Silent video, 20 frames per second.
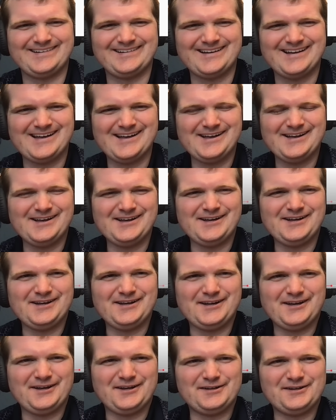And
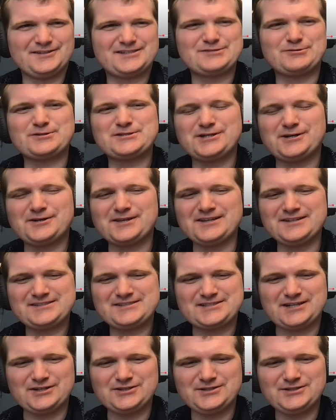it's so we're talking
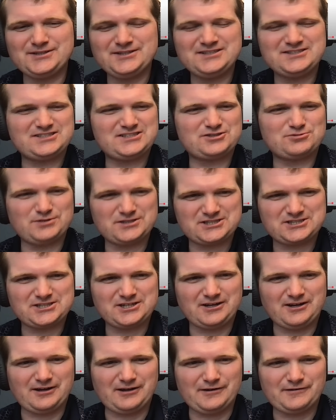suddenly switched
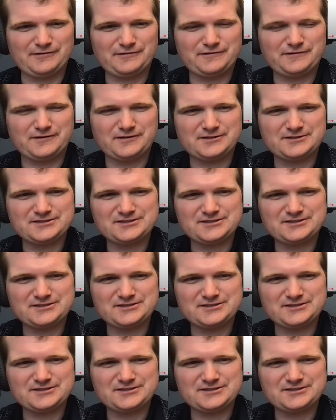off.